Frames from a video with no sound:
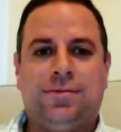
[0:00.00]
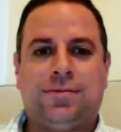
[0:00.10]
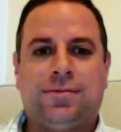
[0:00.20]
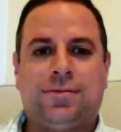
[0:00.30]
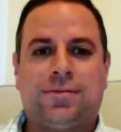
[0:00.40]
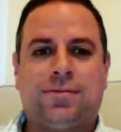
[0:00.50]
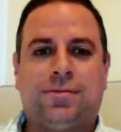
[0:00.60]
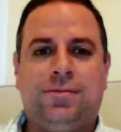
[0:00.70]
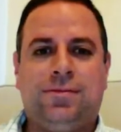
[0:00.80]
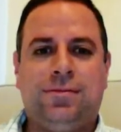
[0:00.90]

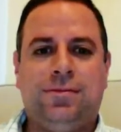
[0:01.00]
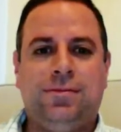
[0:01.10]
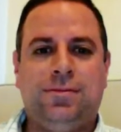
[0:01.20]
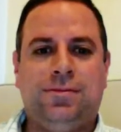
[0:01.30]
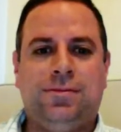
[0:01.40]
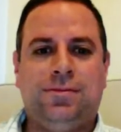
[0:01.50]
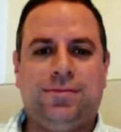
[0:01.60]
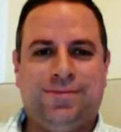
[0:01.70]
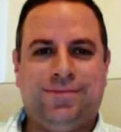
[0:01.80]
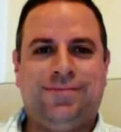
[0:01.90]

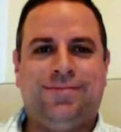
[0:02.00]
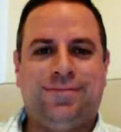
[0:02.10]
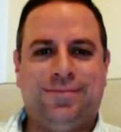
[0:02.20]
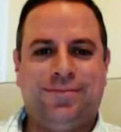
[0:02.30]
This person isn't speaking.